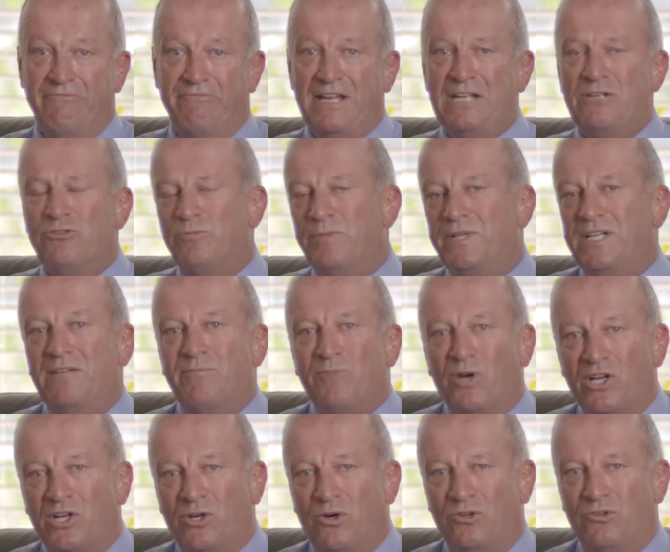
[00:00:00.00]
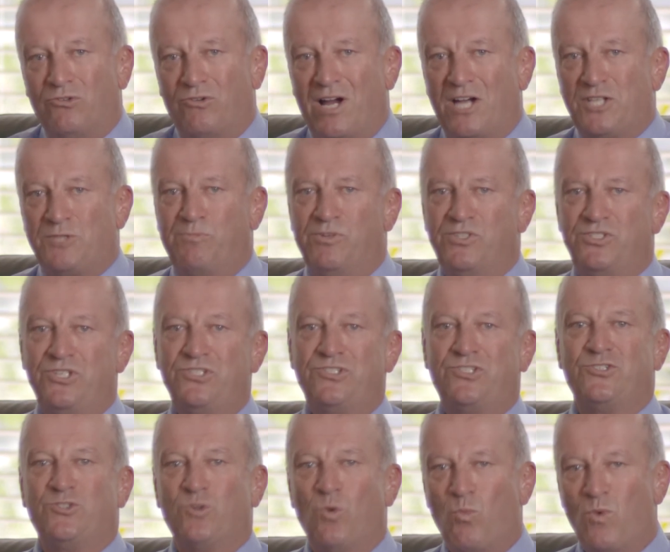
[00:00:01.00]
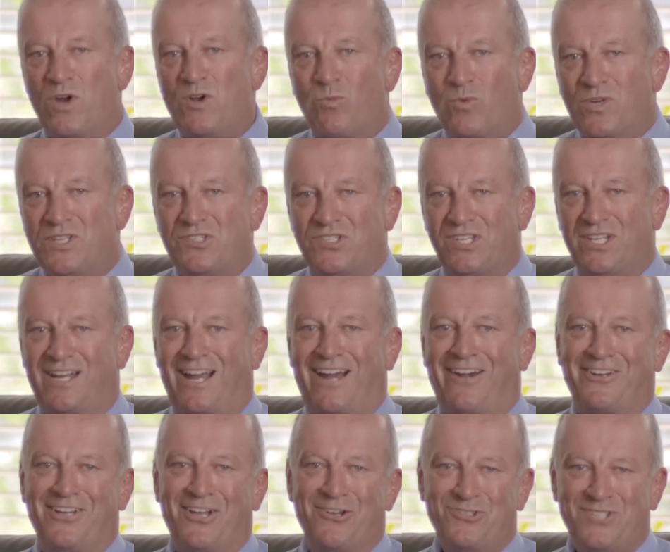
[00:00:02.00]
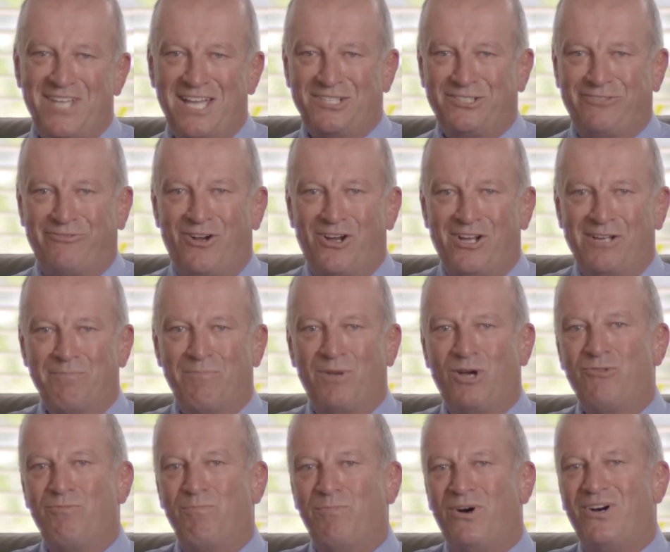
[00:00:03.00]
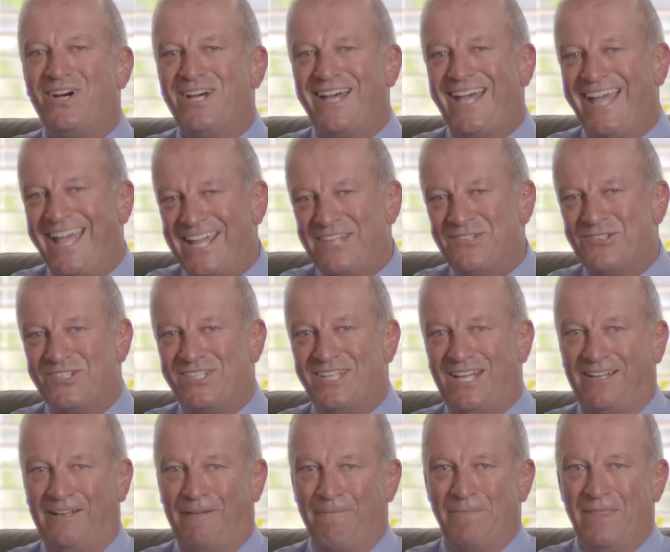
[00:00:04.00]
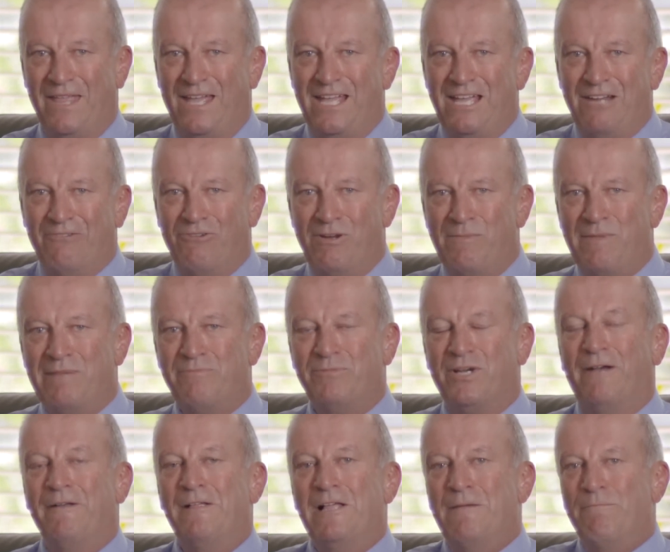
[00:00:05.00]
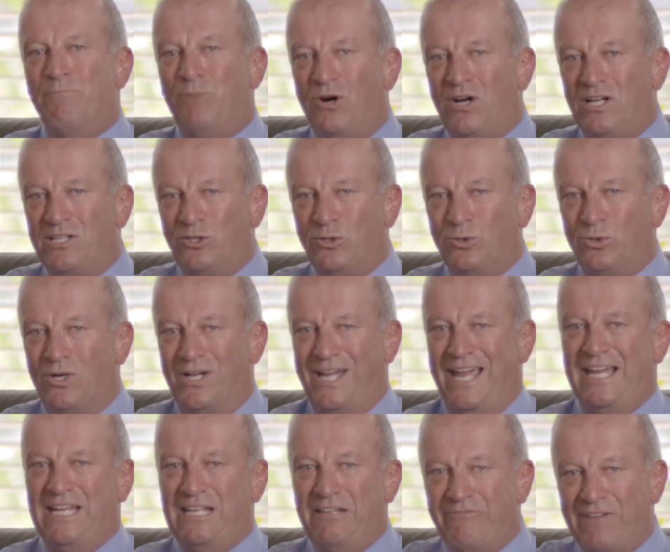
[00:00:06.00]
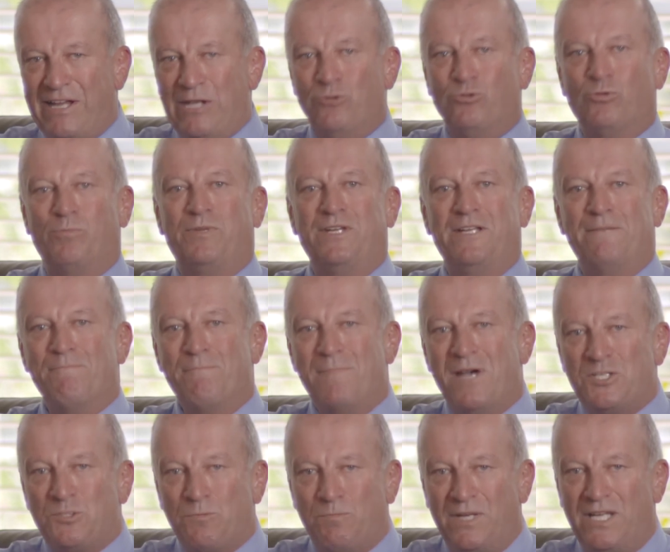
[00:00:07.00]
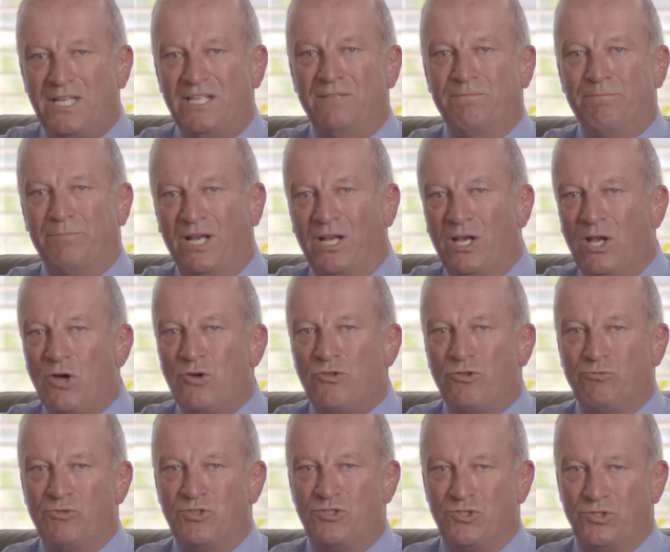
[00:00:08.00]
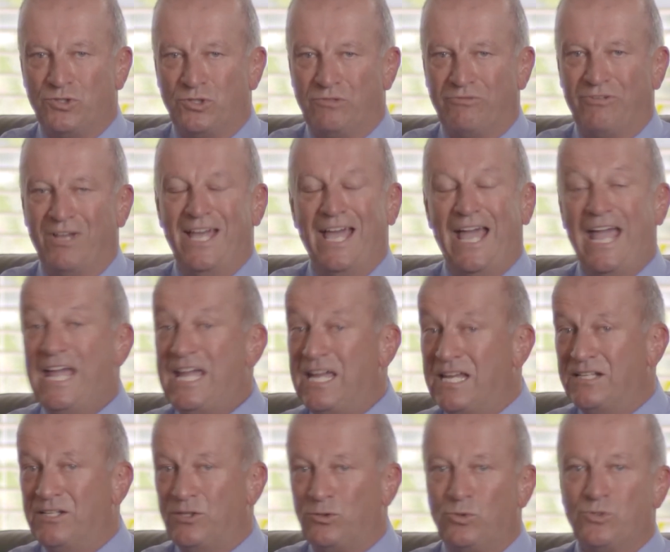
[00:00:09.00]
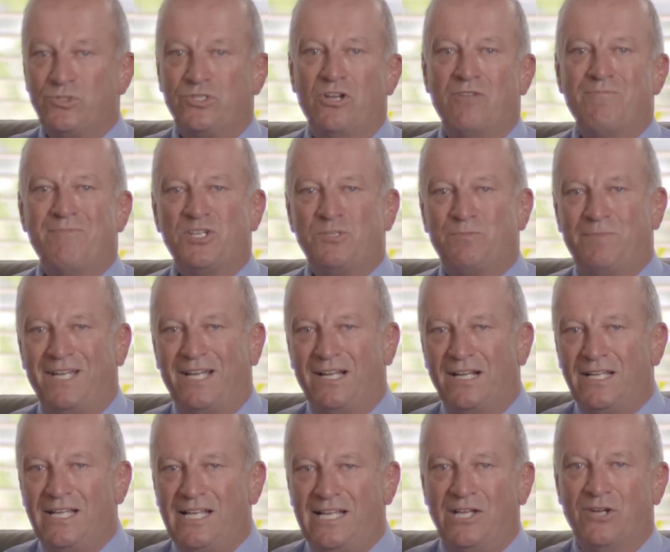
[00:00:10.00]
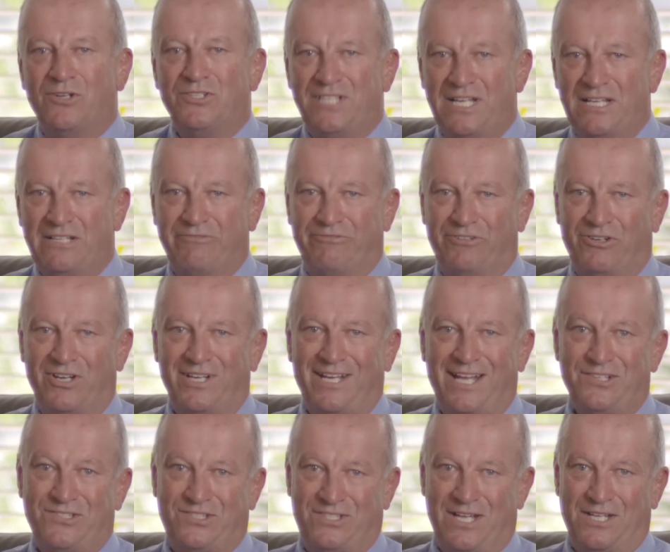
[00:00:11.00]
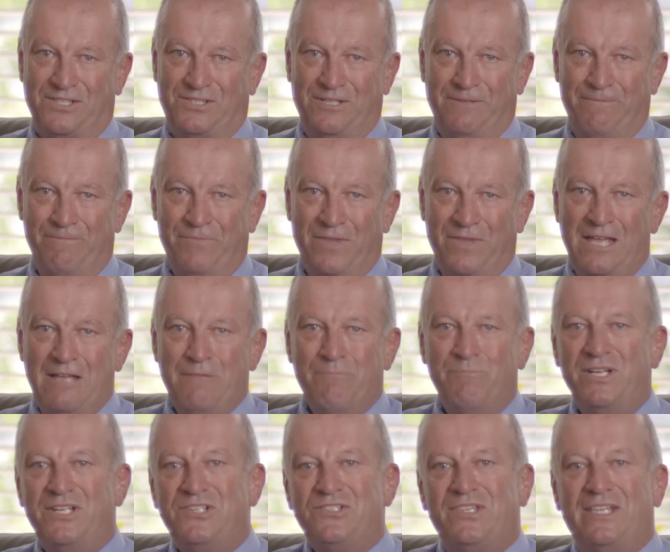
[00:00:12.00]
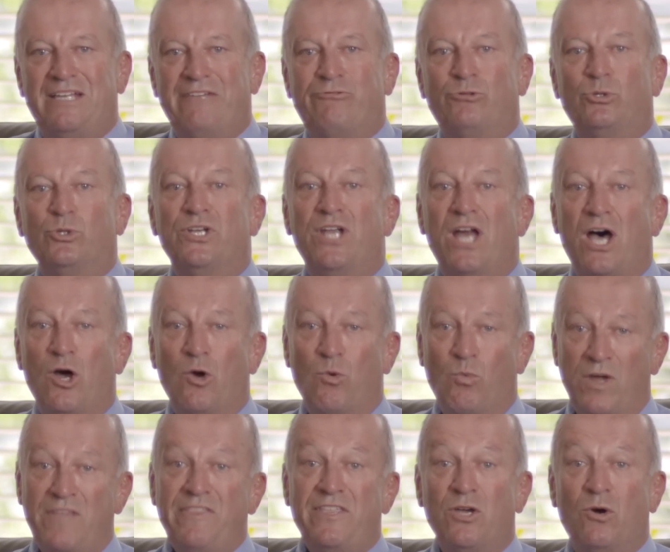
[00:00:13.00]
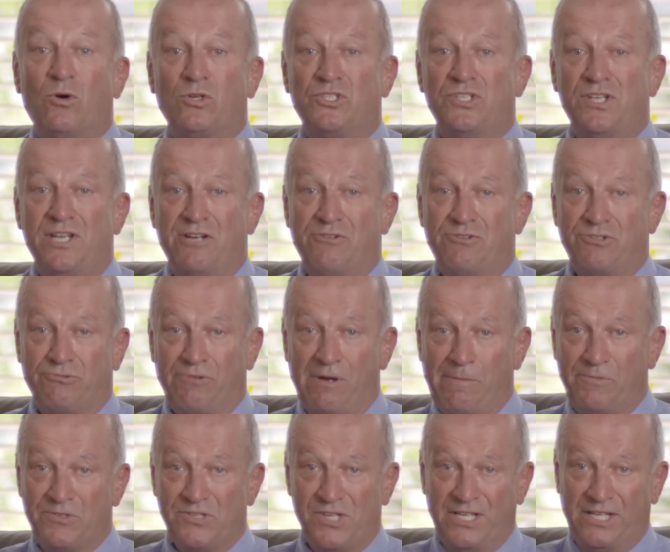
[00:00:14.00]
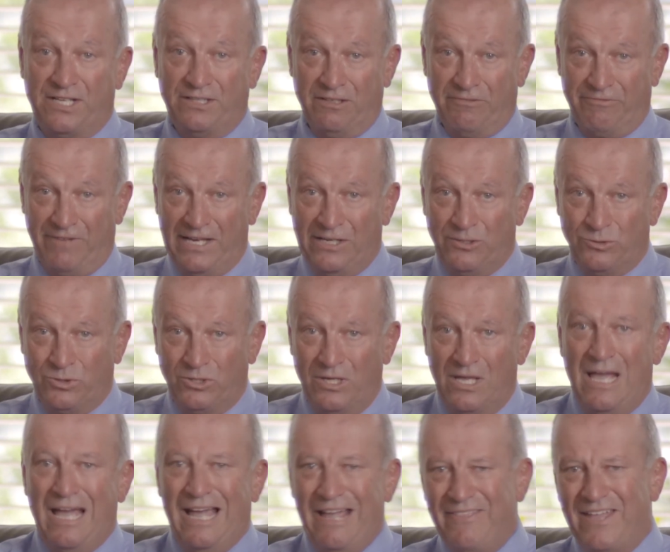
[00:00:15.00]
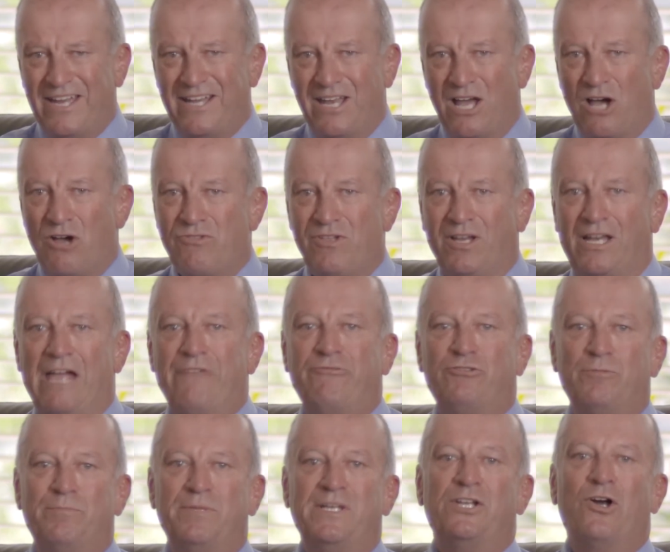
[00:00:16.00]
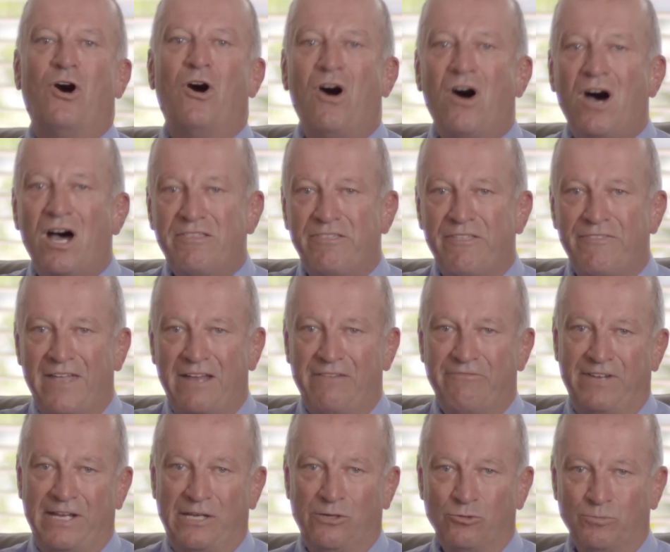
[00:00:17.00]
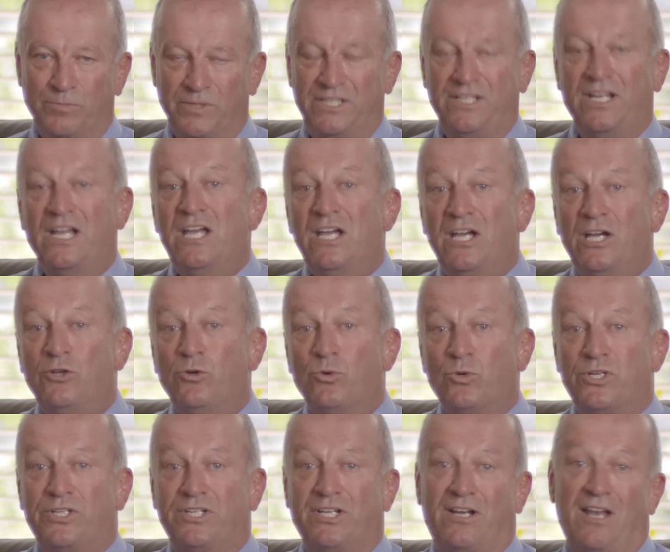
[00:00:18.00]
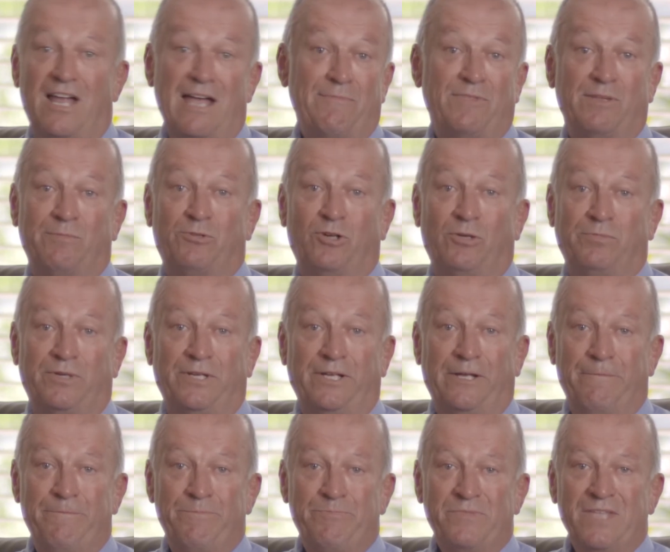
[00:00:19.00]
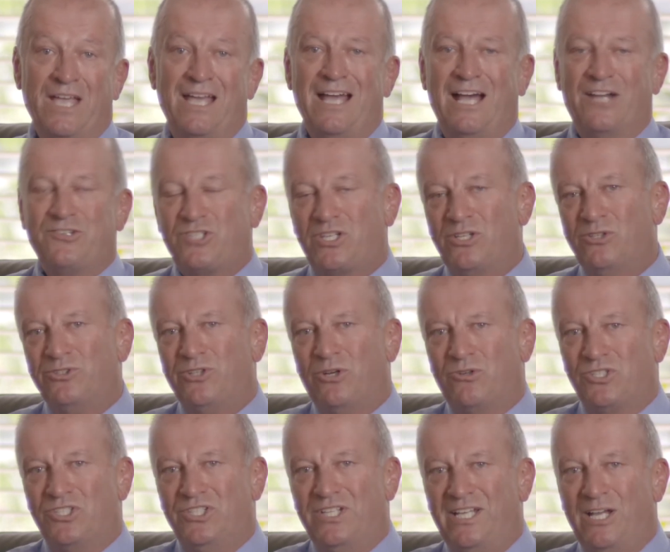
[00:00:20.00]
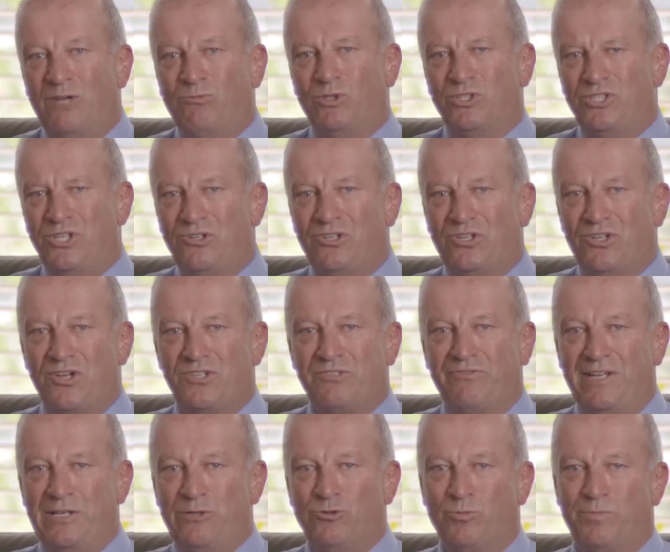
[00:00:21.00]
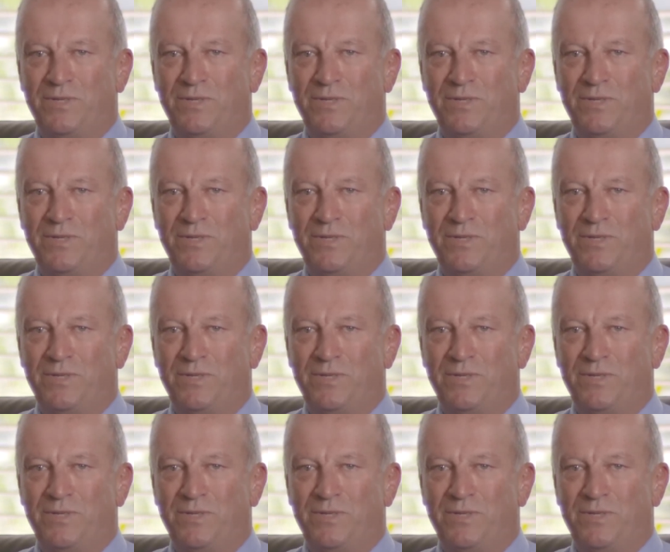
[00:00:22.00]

Vendor bidding, by contrast, produces a win-win scenario, satisfying both buyer and seller. Remember, by law, any vendor bid must be below the reserve and it also must be clearly identified as such. Bidders therefore know when the auctioneer is representing the vendor, and they know they'll have to bid higher than that vendor bid in order to claim the property. A skilled auctioneer will utilise vendor